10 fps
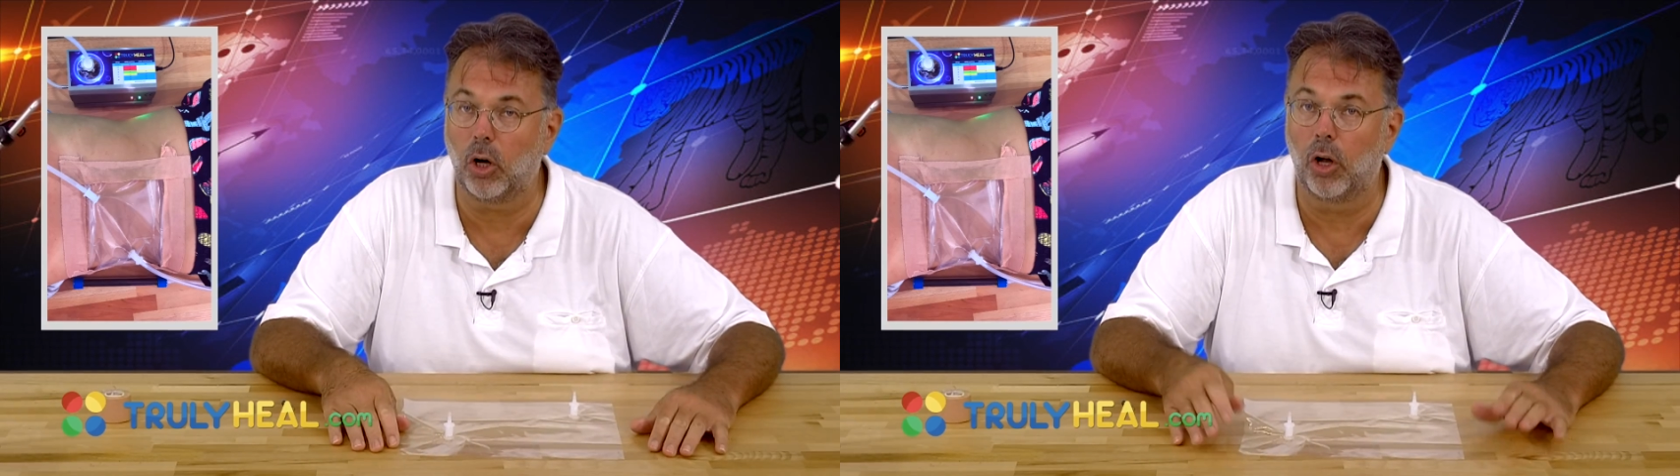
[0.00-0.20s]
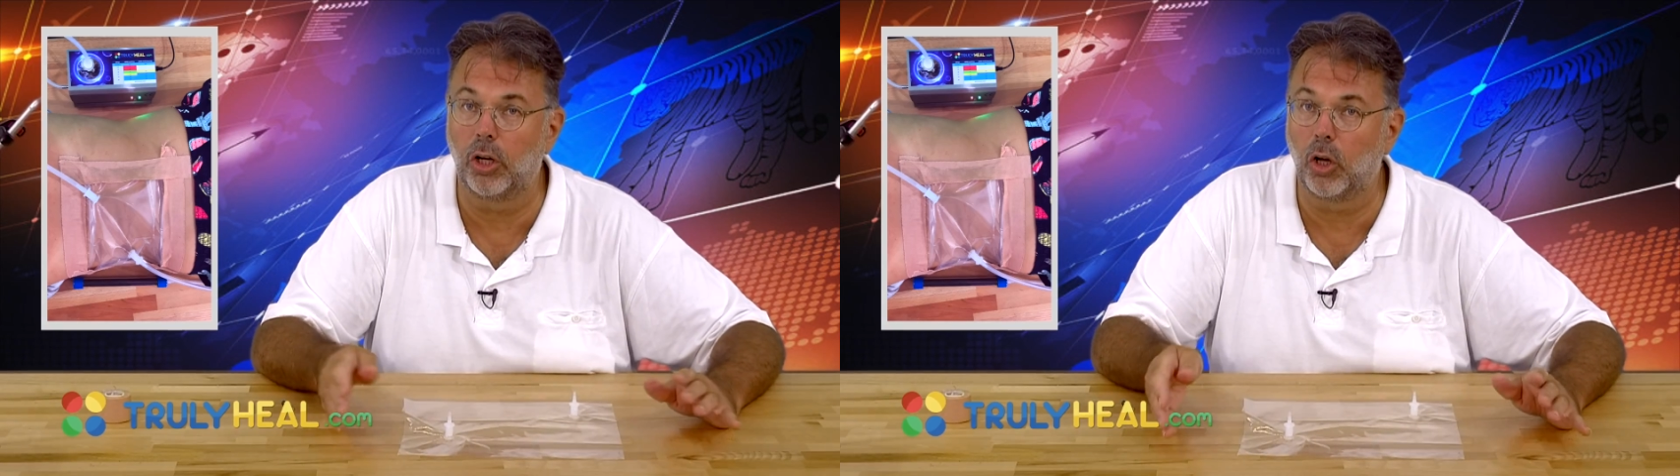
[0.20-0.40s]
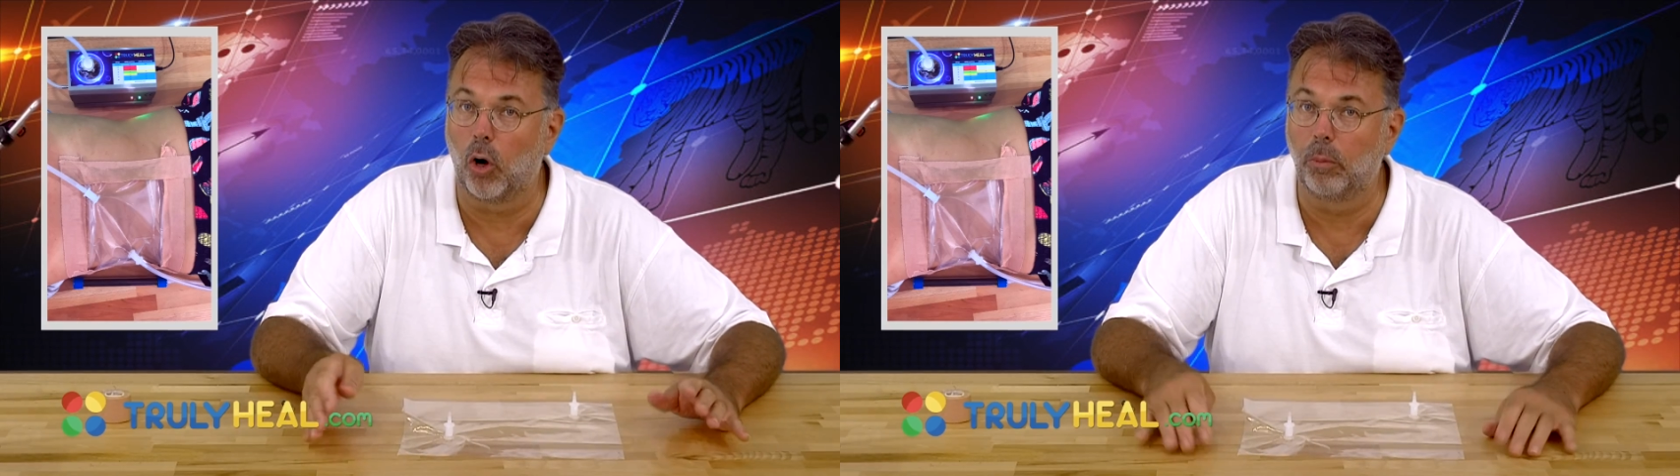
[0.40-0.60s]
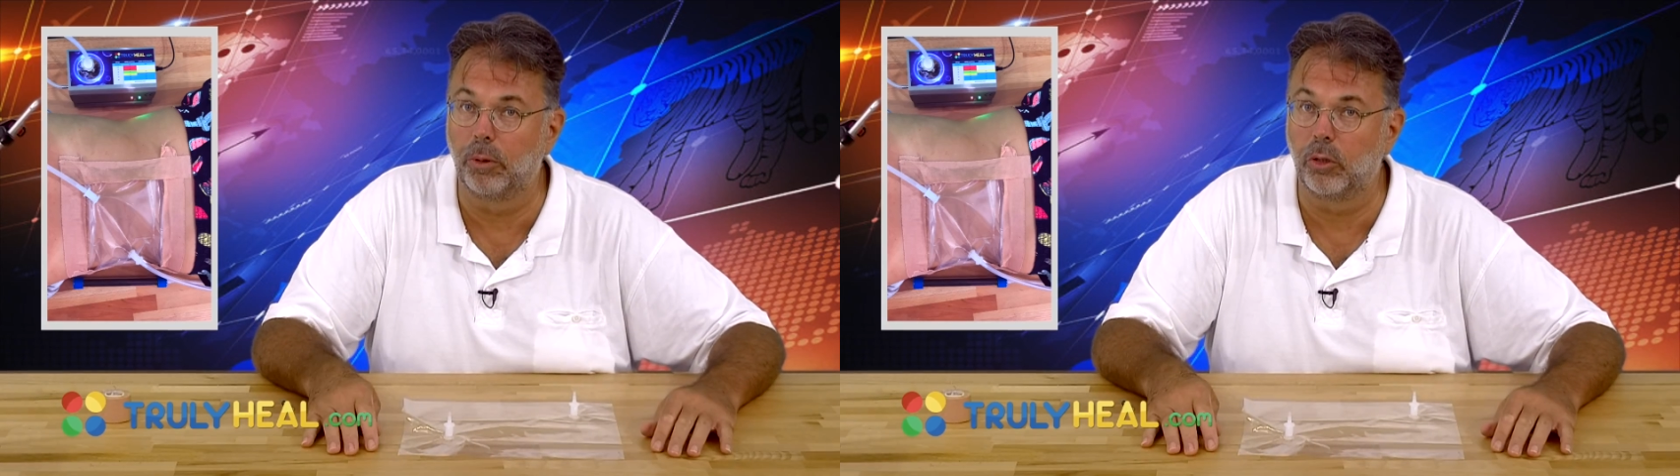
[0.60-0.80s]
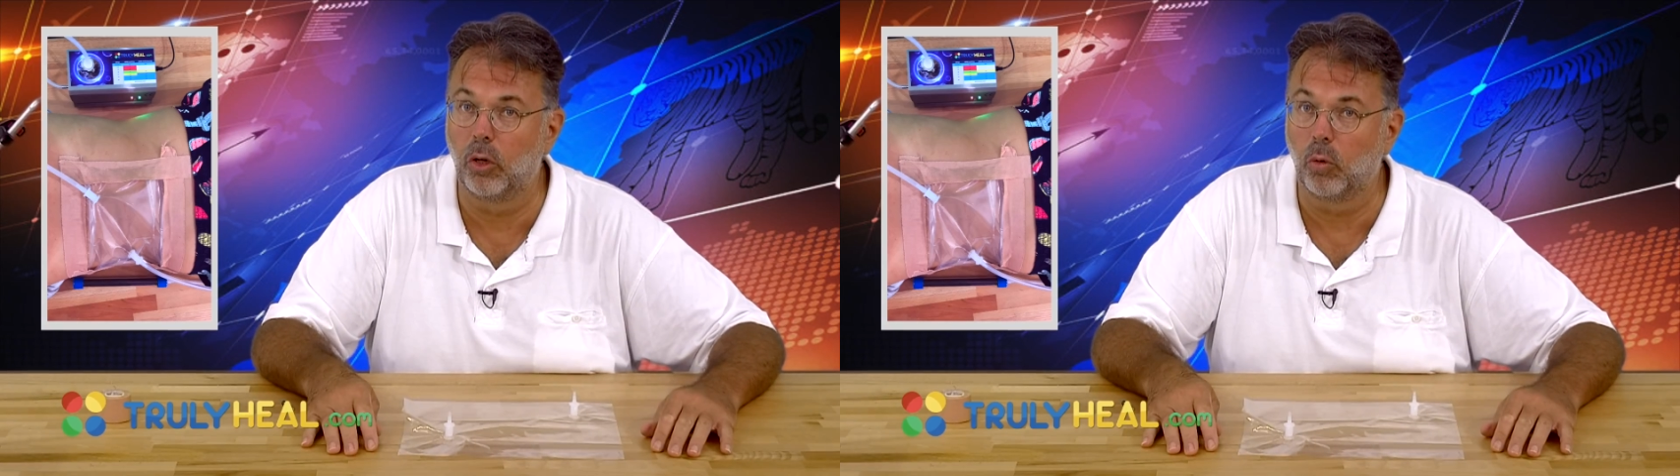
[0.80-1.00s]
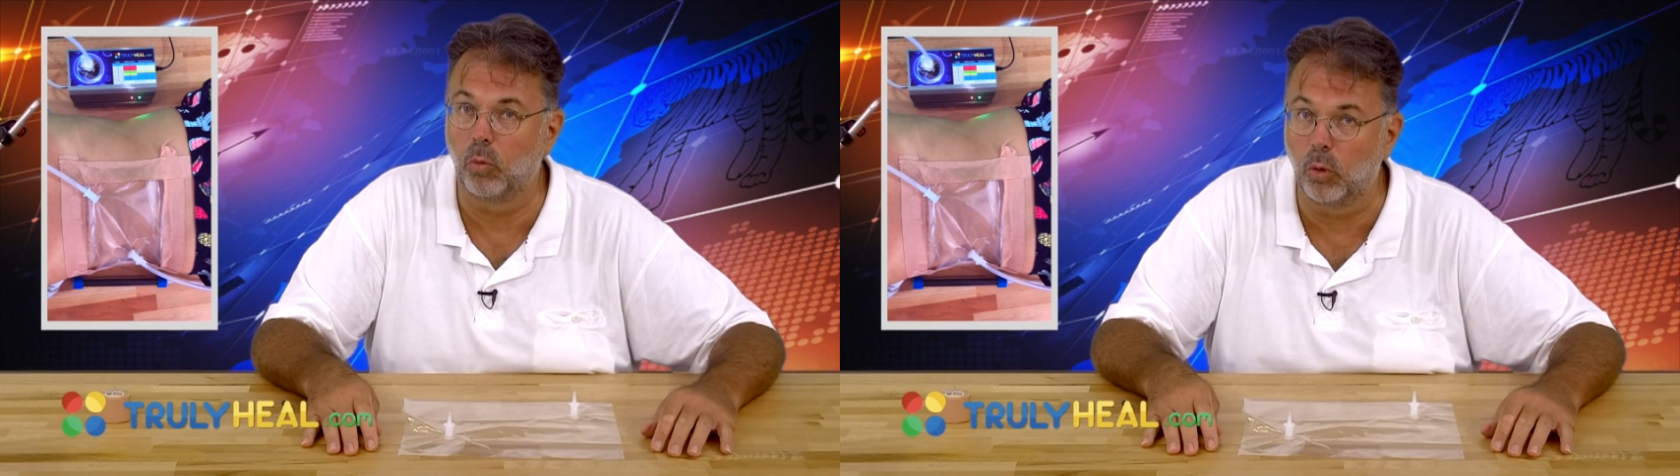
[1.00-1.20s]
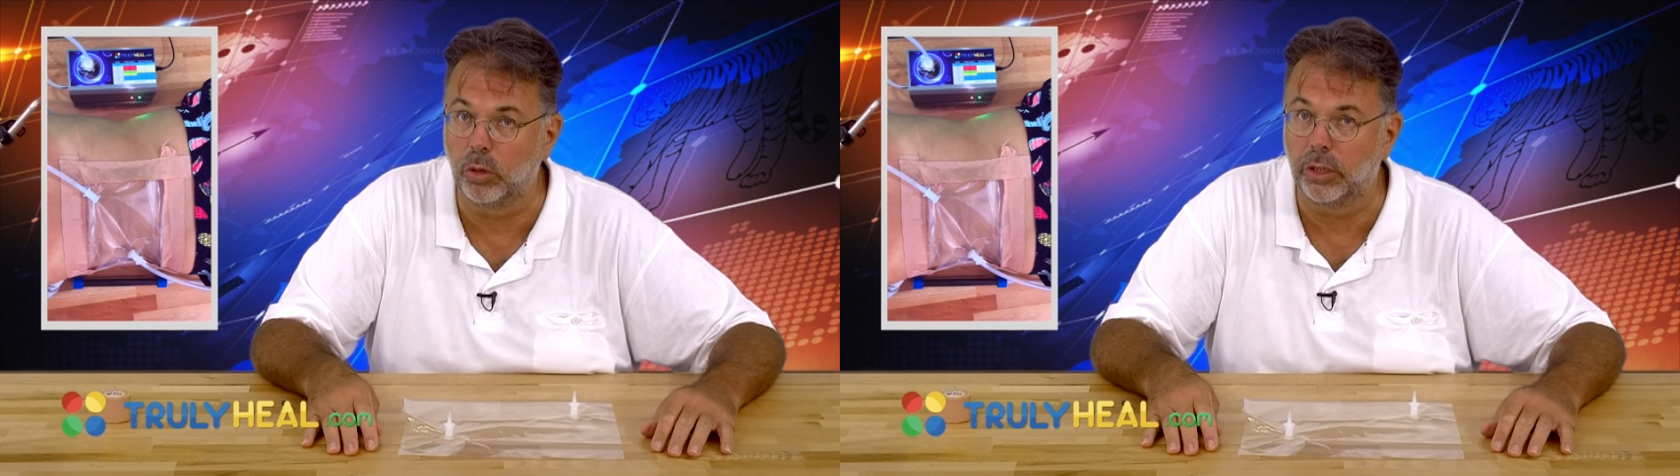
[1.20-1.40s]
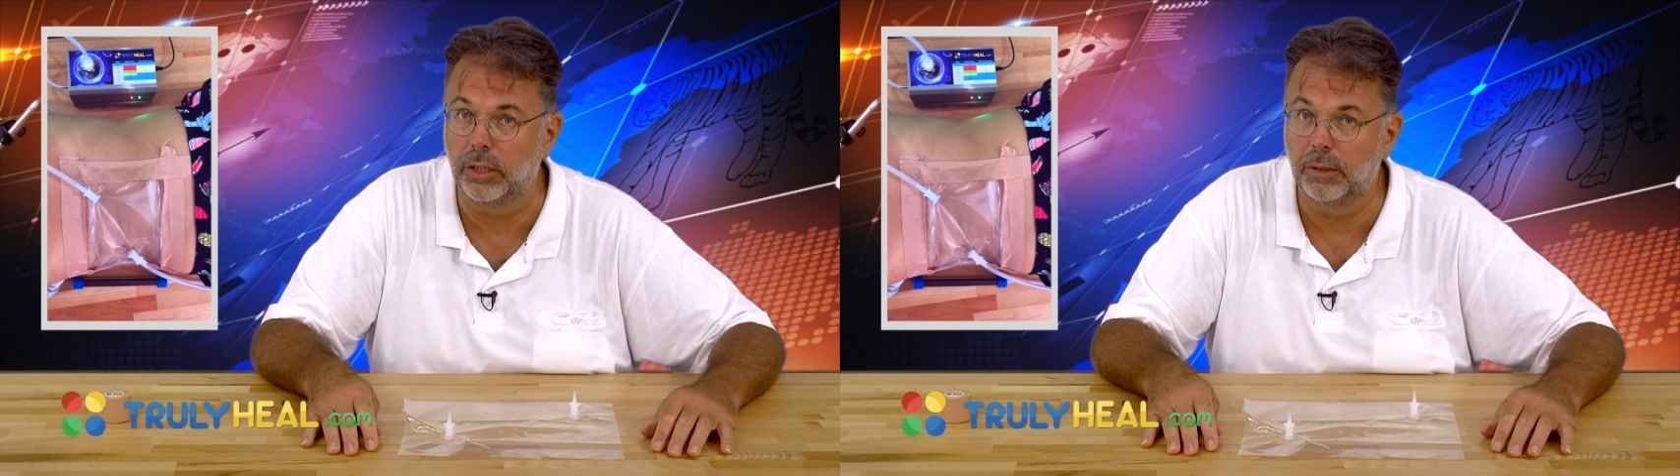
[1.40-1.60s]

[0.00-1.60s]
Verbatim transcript: on an open wound.